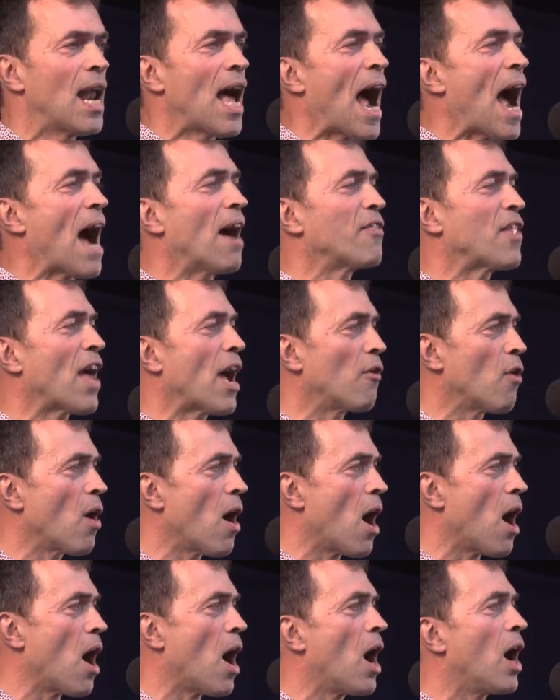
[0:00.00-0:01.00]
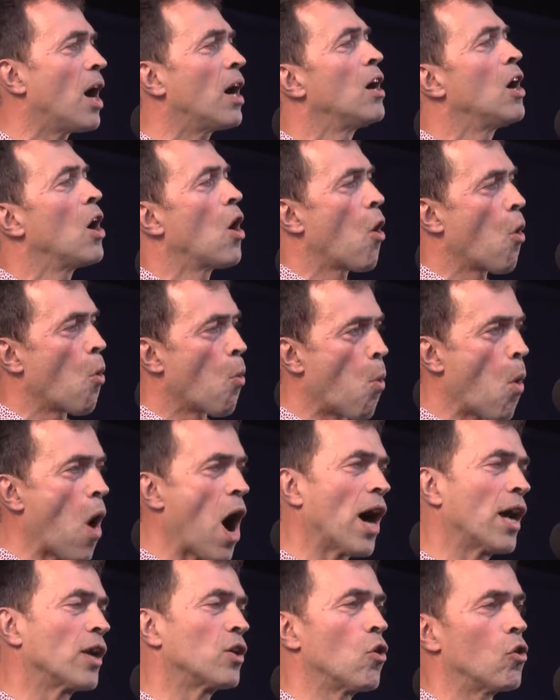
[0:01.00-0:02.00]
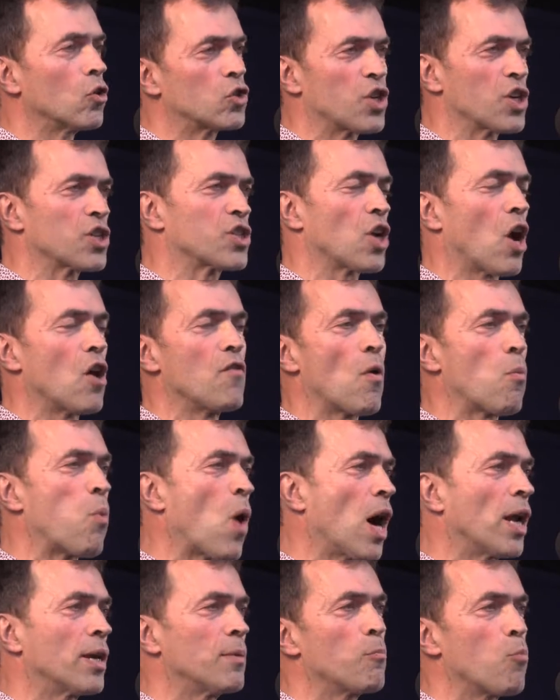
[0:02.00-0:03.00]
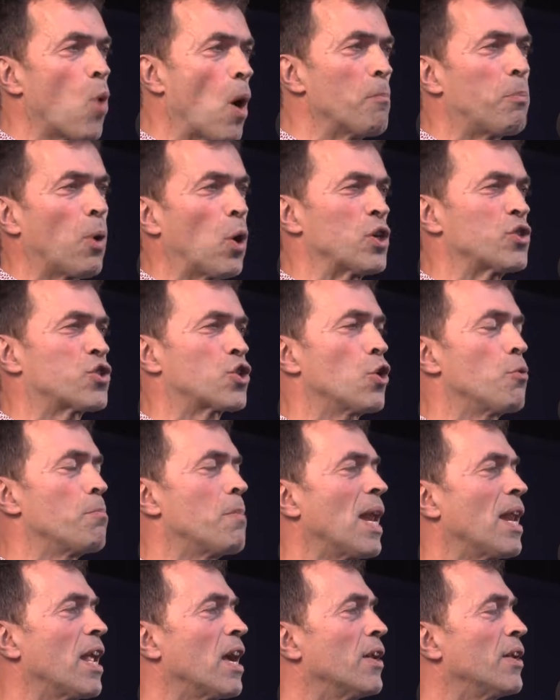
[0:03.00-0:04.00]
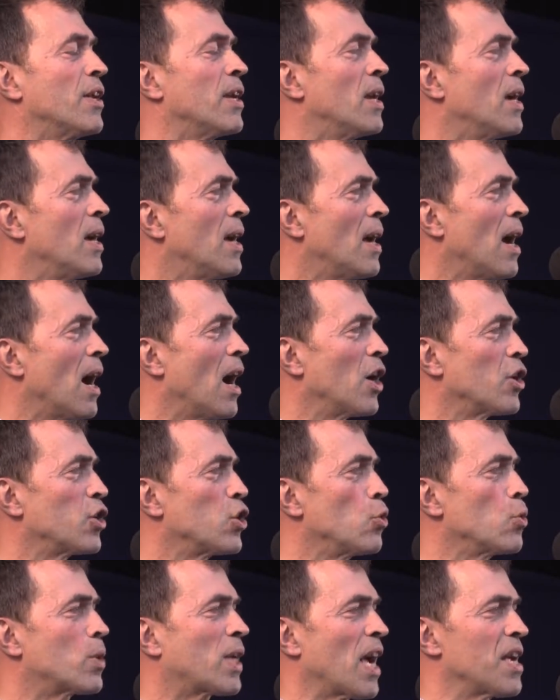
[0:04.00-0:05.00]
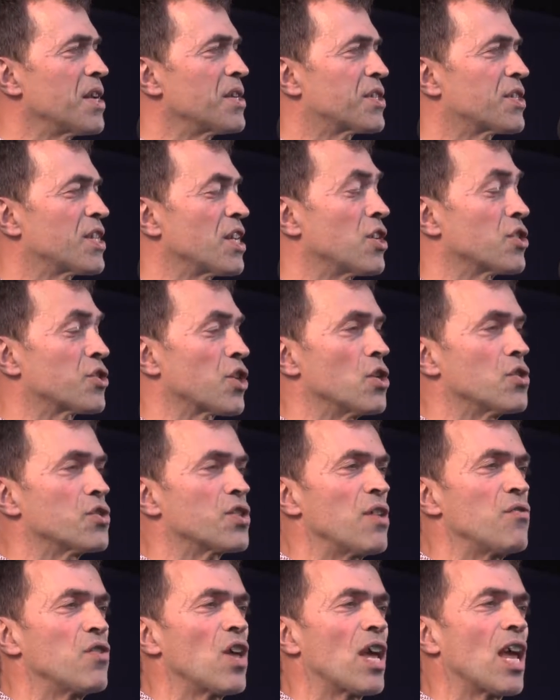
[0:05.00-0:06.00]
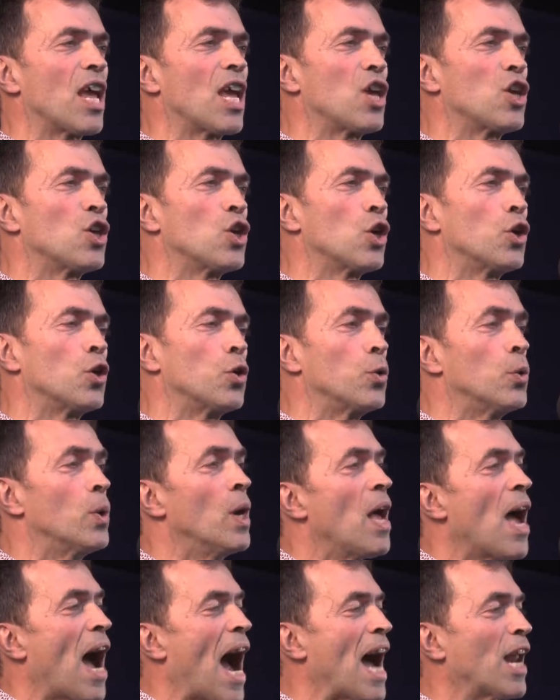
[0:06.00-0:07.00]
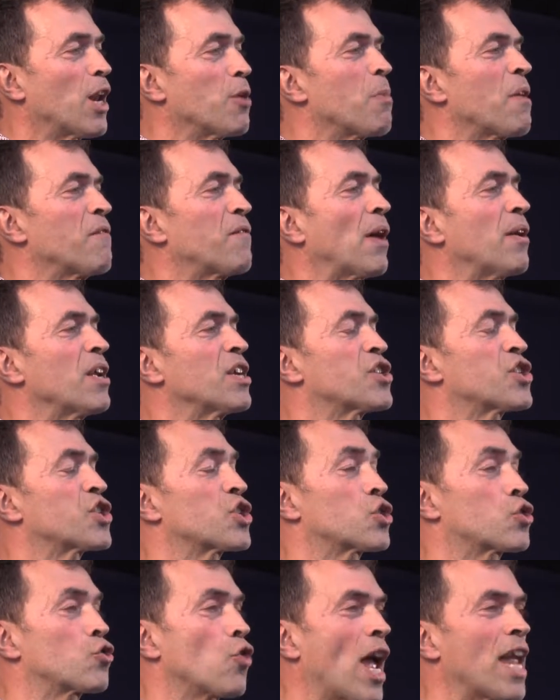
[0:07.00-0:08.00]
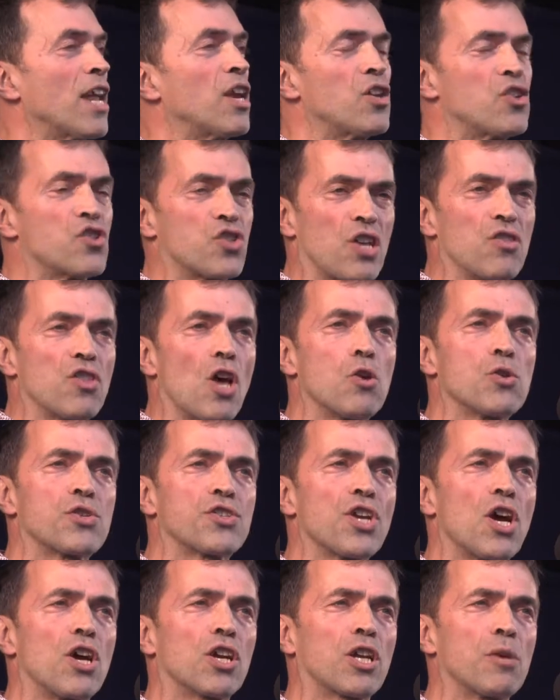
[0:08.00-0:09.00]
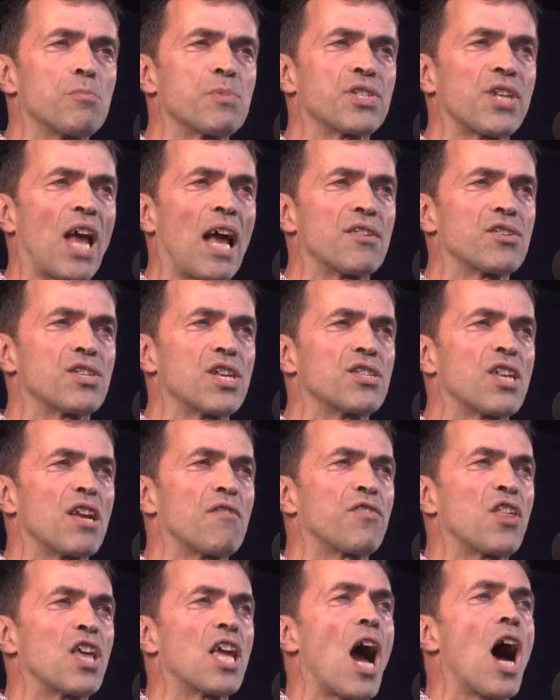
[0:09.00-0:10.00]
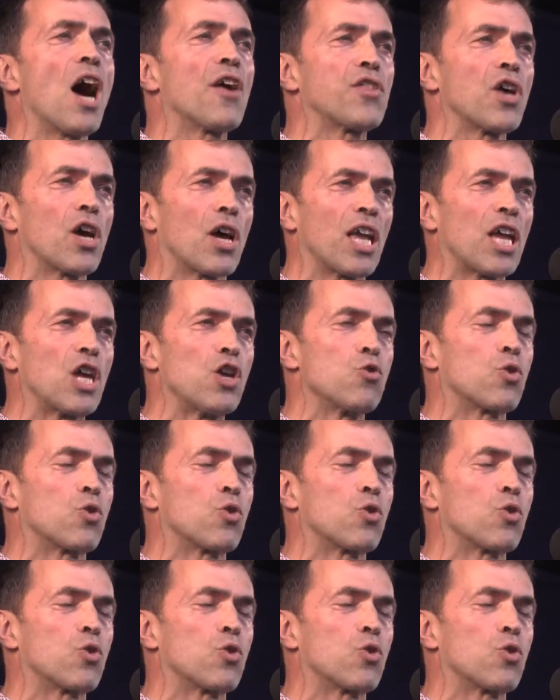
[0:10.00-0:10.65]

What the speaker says: and there are one, or just over one, 1.2 million UK citizens in the EU. And it'd be very strange in those circumstances if the other EU